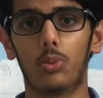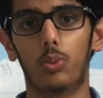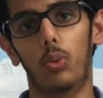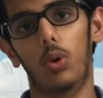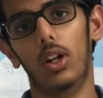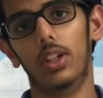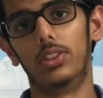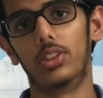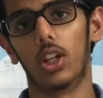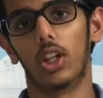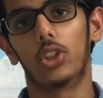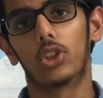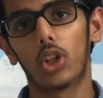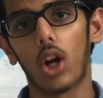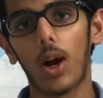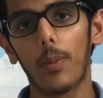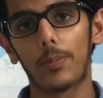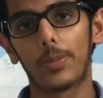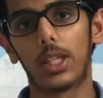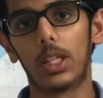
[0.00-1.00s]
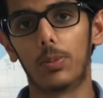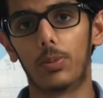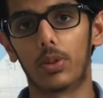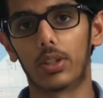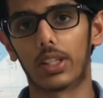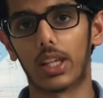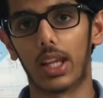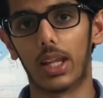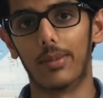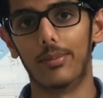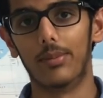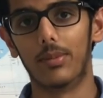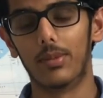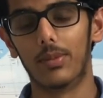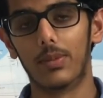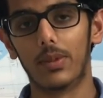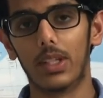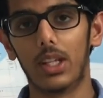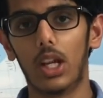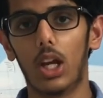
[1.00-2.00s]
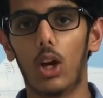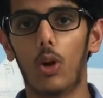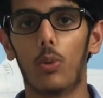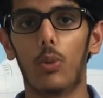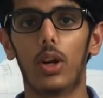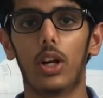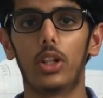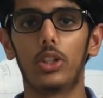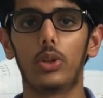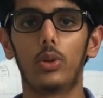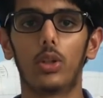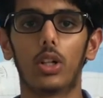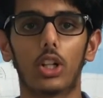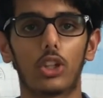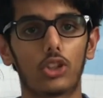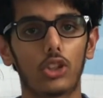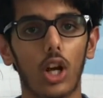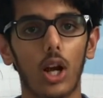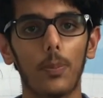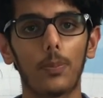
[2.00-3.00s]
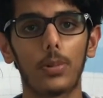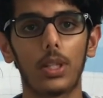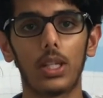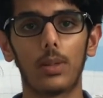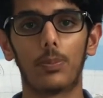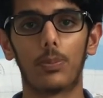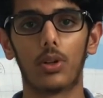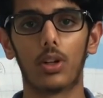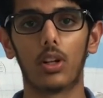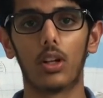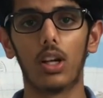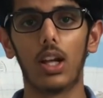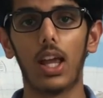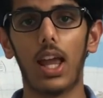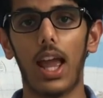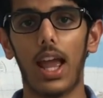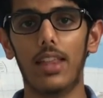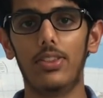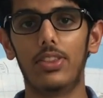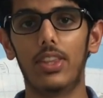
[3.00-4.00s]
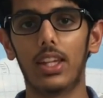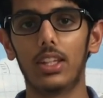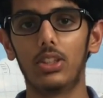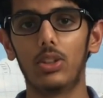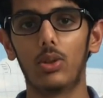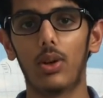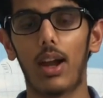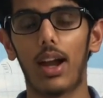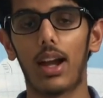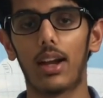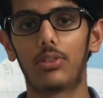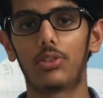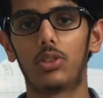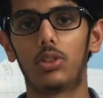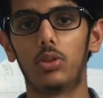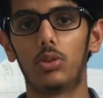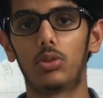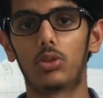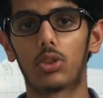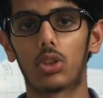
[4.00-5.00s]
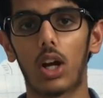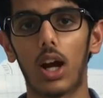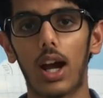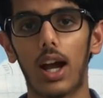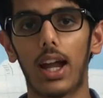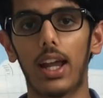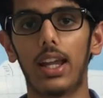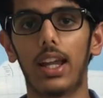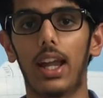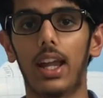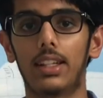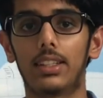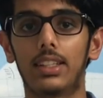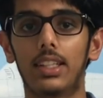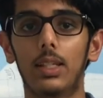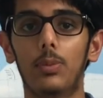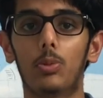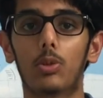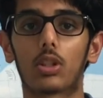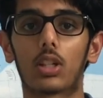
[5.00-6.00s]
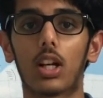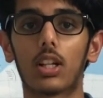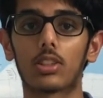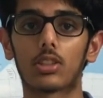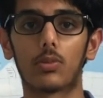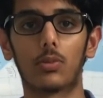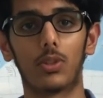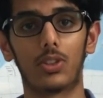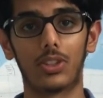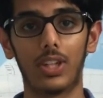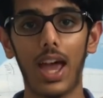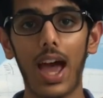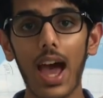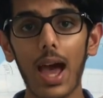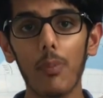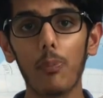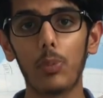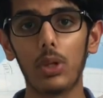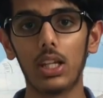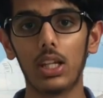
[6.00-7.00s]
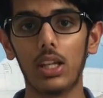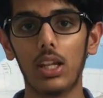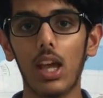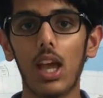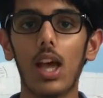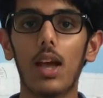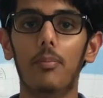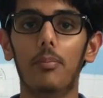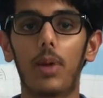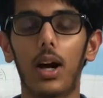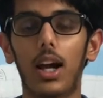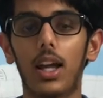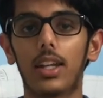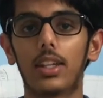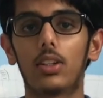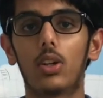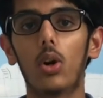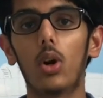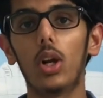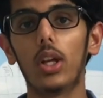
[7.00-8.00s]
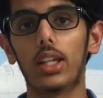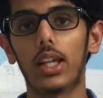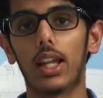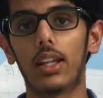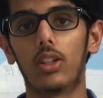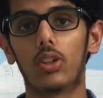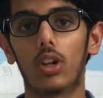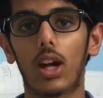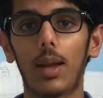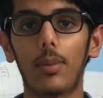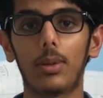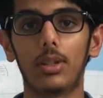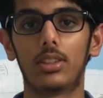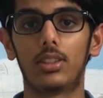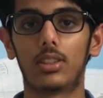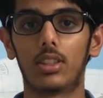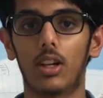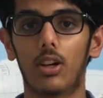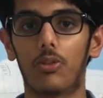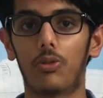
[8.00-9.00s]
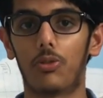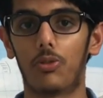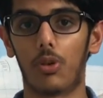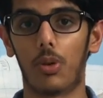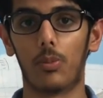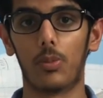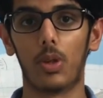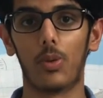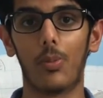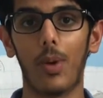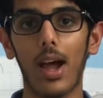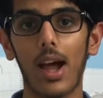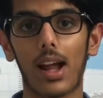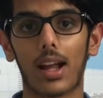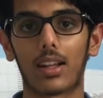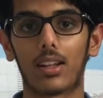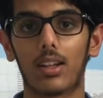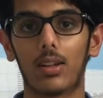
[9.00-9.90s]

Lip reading: was a shopkeeper game, where you are a shopkeeper and then you have to try and keep your customers happy by going and grabbing stuff from the back.